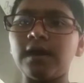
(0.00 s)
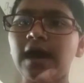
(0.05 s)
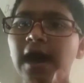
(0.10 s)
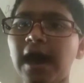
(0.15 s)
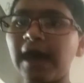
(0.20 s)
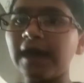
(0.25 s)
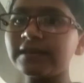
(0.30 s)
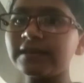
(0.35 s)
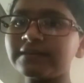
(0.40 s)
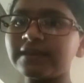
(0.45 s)

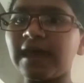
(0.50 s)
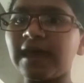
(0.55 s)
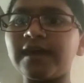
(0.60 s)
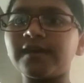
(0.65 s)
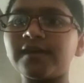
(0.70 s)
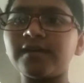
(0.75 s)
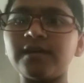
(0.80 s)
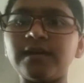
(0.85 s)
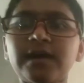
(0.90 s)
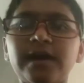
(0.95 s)
I
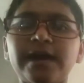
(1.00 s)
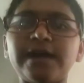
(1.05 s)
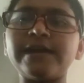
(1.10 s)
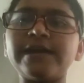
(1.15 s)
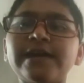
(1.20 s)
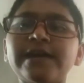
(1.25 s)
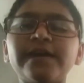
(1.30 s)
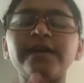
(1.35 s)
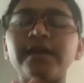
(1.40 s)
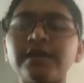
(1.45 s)
thank
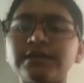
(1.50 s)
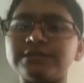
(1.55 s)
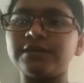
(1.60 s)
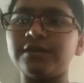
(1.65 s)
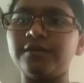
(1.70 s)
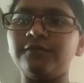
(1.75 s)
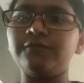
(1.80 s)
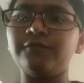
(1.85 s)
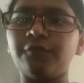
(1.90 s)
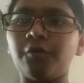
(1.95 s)

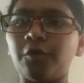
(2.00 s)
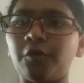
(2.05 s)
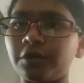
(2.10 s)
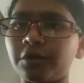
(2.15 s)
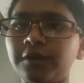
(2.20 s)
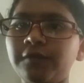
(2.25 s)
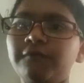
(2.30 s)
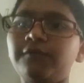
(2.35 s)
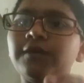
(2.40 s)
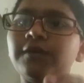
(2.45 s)
IISF for
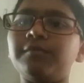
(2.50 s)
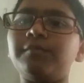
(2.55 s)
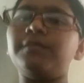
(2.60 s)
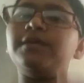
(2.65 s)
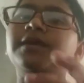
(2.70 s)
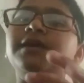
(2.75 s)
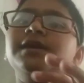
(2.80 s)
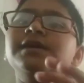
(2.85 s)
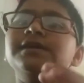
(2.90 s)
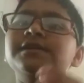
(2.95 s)
giving
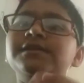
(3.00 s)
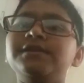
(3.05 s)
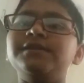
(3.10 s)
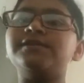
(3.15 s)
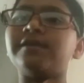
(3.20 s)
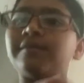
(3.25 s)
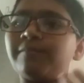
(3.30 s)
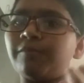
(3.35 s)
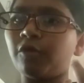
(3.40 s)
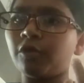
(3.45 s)
me this
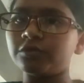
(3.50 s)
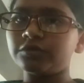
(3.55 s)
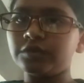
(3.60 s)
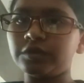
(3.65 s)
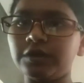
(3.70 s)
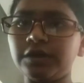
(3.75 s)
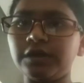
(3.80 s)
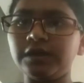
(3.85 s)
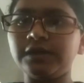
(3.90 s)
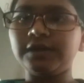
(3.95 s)

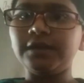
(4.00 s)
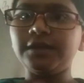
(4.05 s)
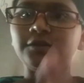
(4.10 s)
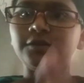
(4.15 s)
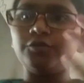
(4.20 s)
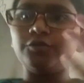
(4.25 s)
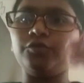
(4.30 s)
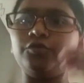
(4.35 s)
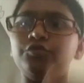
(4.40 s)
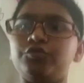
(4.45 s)
opportunity
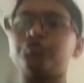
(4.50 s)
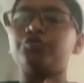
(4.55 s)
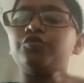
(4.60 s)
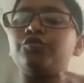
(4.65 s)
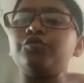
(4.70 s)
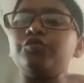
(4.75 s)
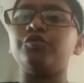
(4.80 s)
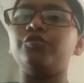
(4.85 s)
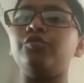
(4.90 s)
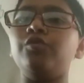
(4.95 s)
to show
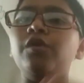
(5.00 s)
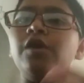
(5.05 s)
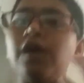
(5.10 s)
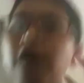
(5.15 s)
you